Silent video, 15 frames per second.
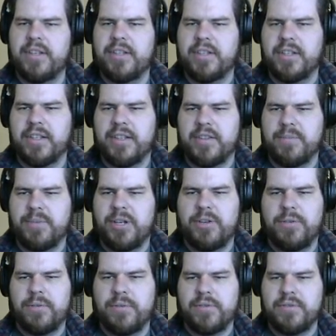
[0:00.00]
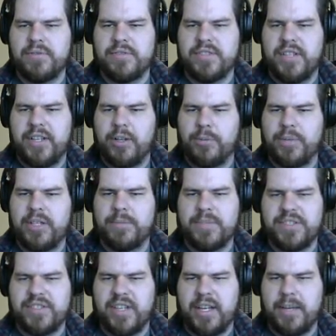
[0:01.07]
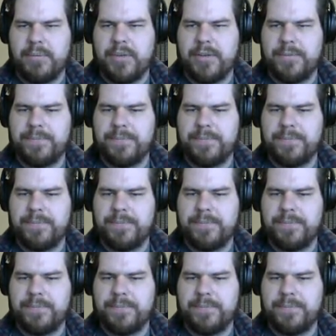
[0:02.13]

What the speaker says: the bone to help him escape.